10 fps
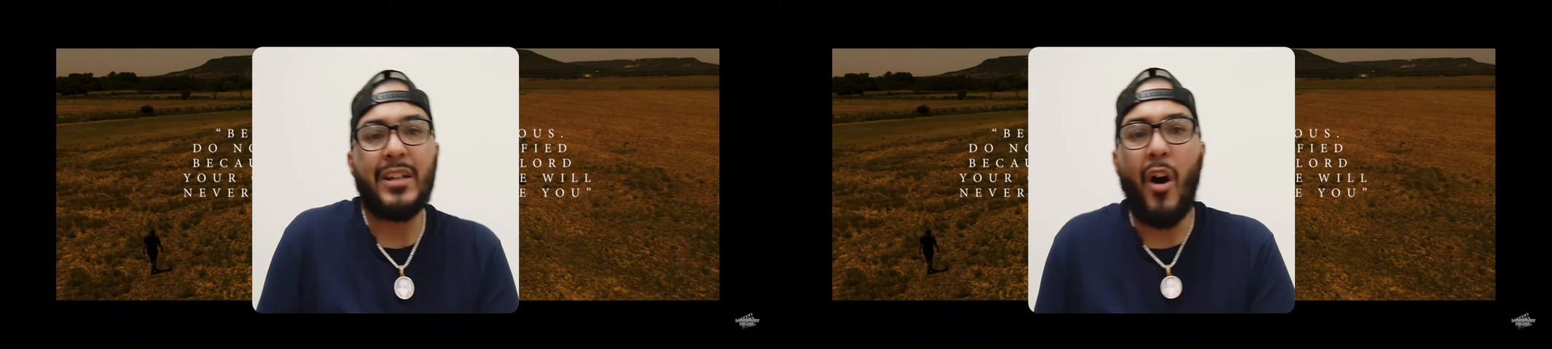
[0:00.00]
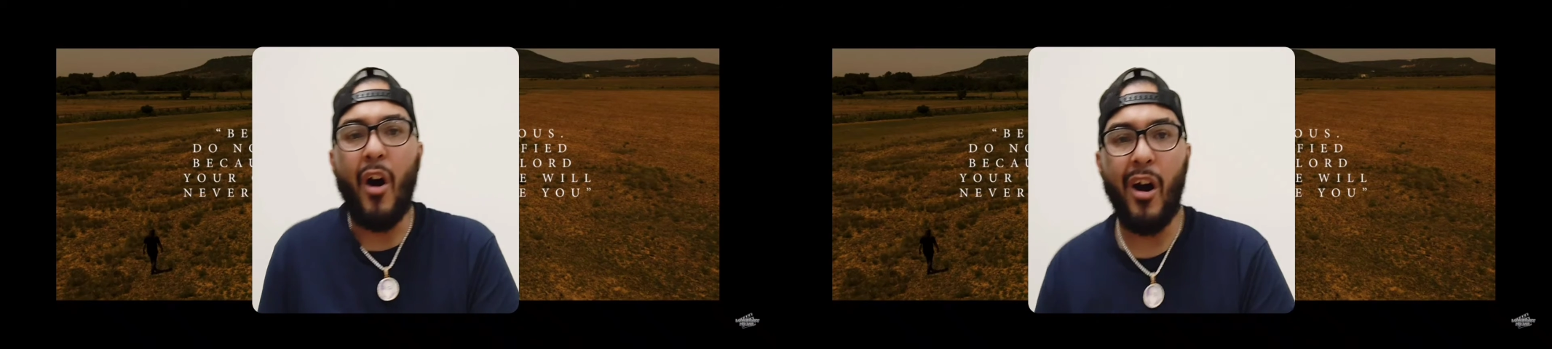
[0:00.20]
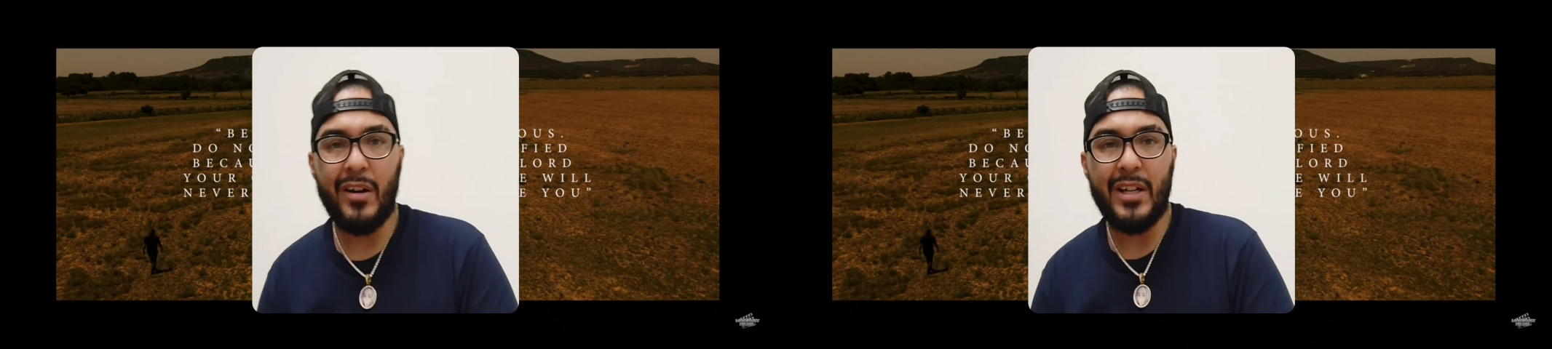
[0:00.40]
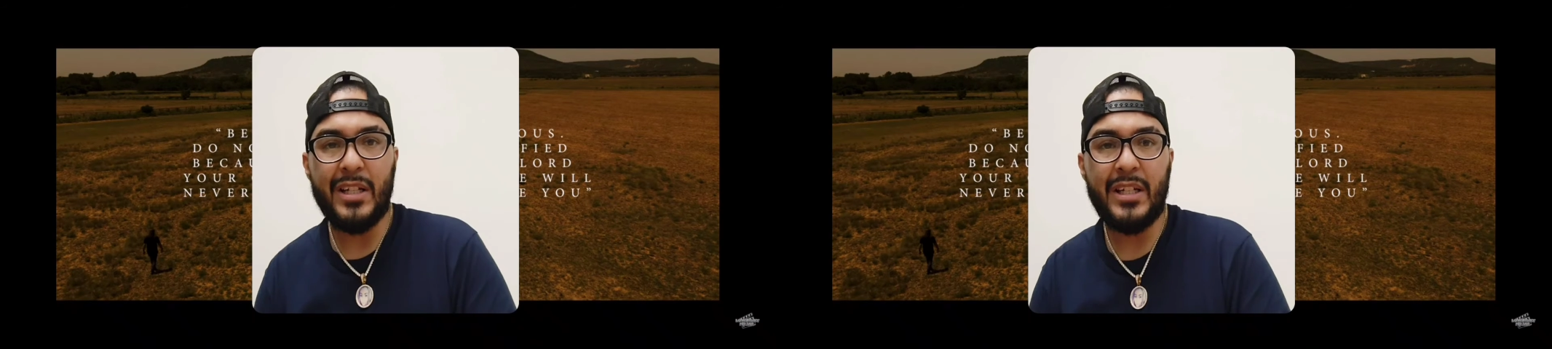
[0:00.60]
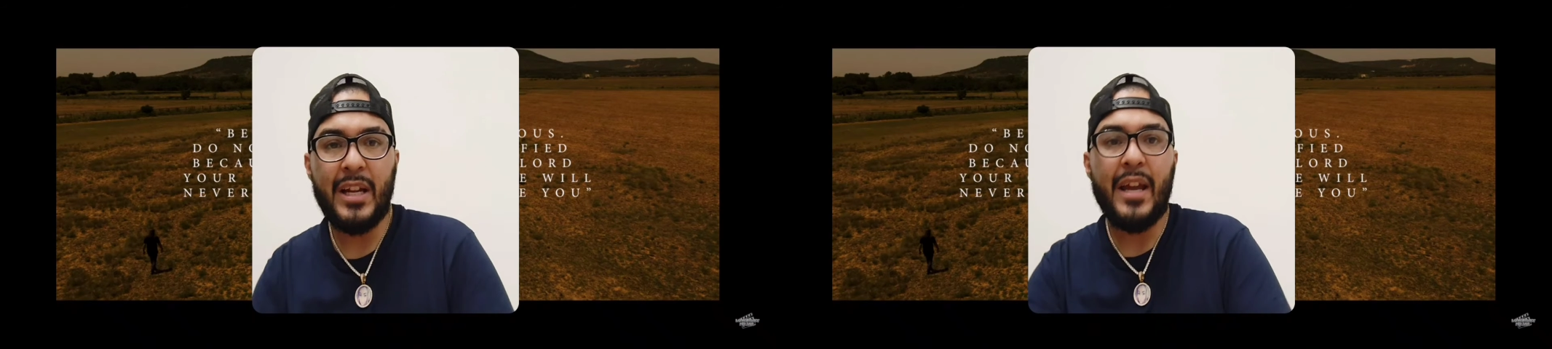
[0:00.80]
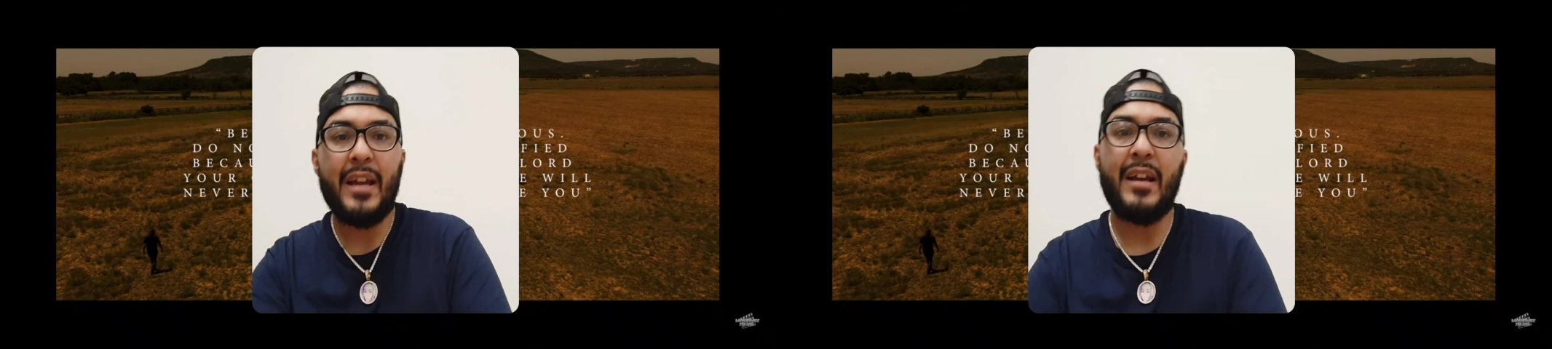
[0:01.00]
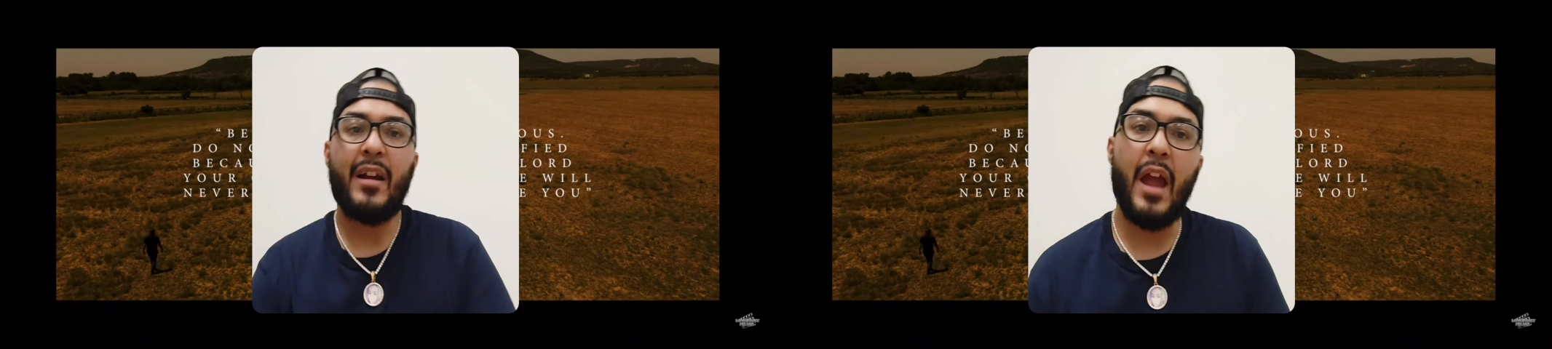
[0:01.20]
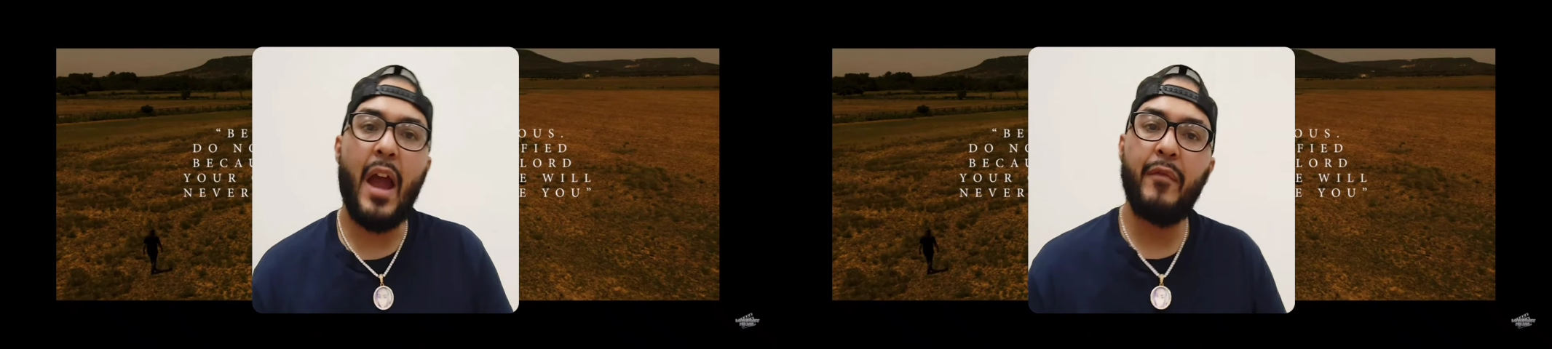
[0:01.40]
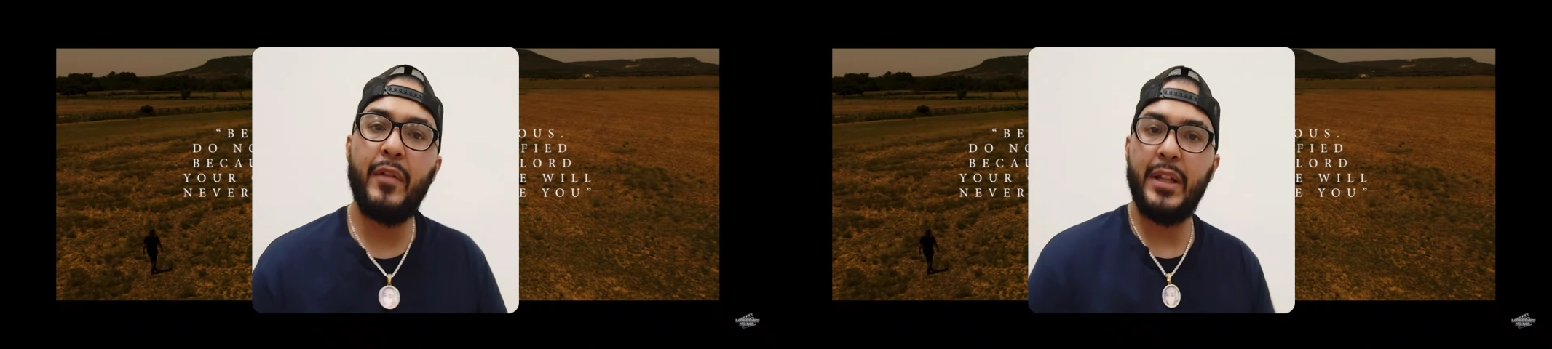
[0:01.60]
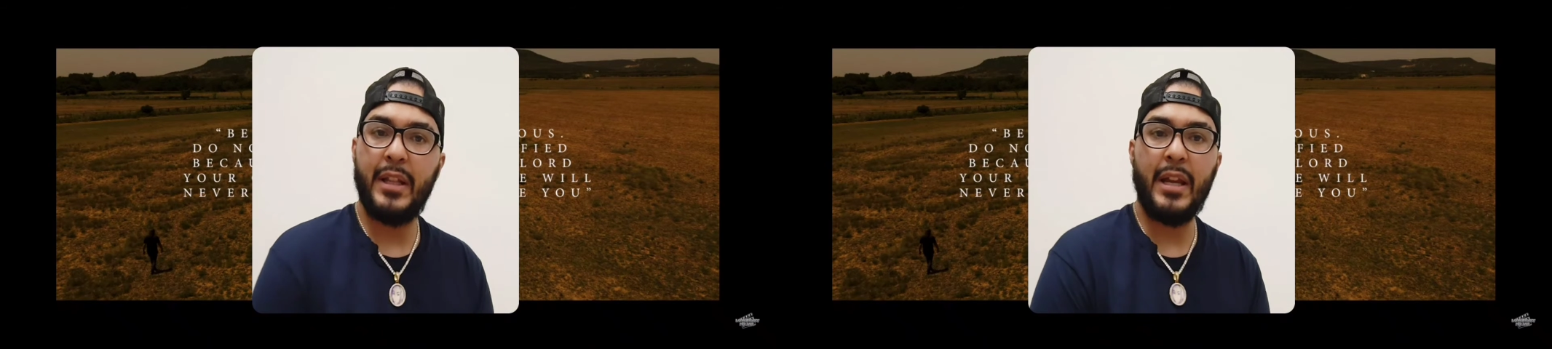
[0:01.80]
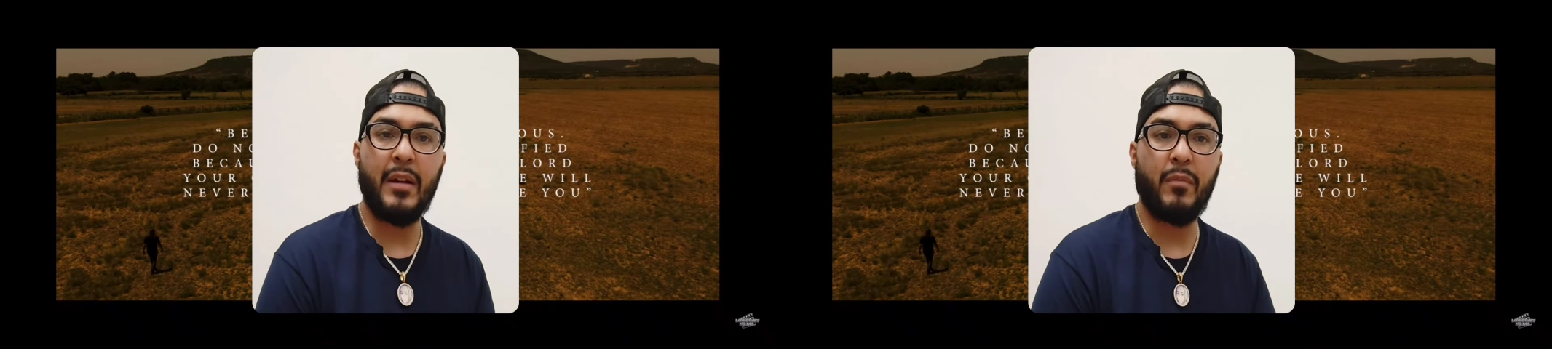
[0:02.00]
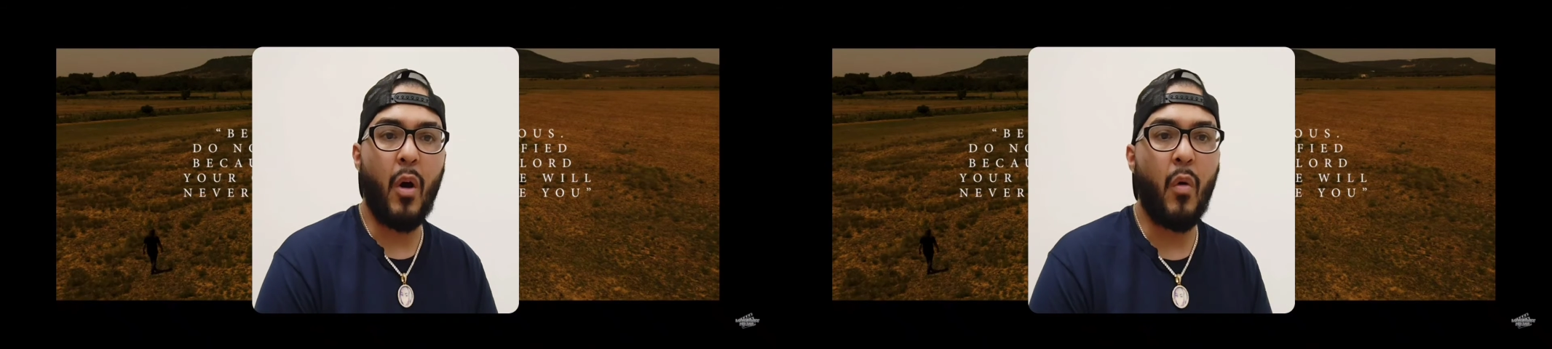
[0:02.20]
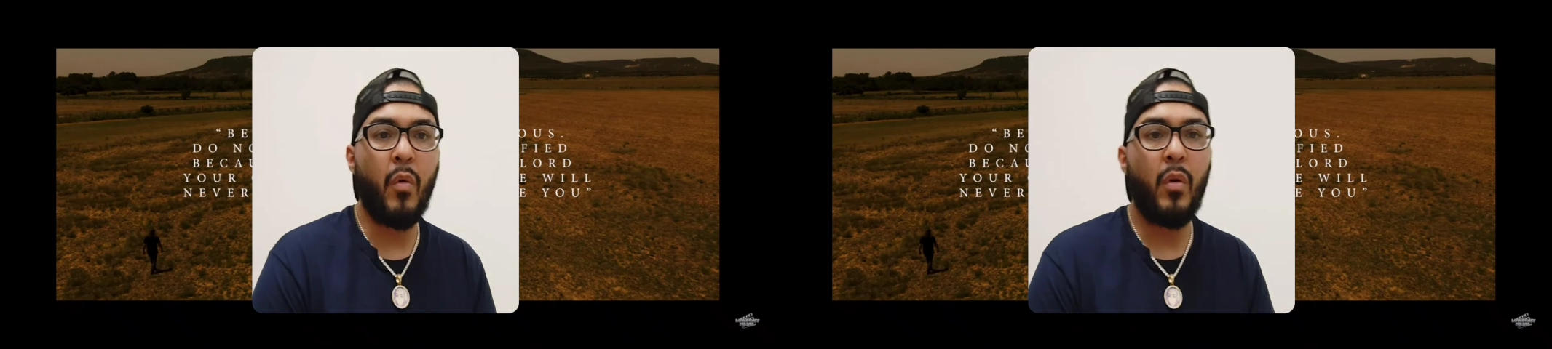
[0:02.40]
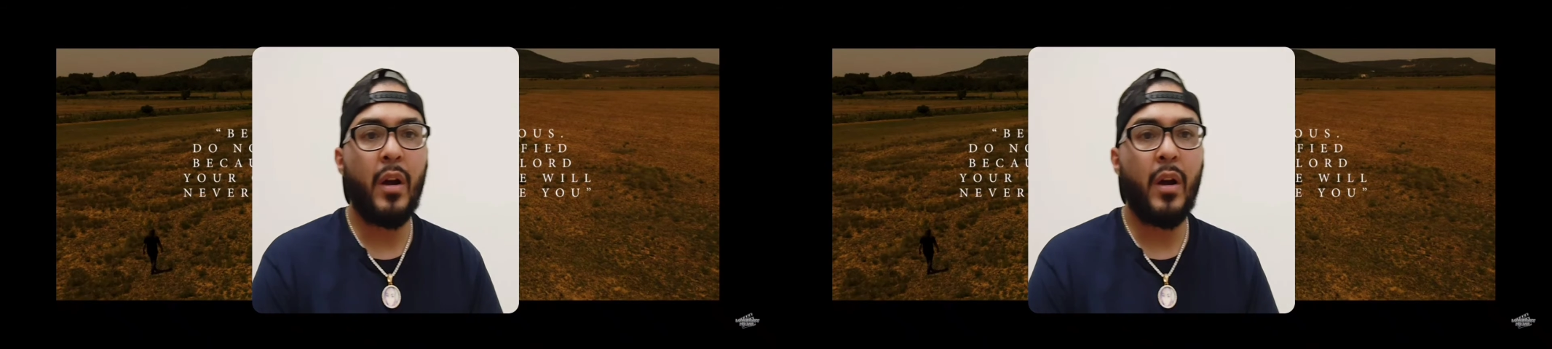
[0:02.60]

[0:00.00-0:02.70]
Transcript: artist, everything, bro.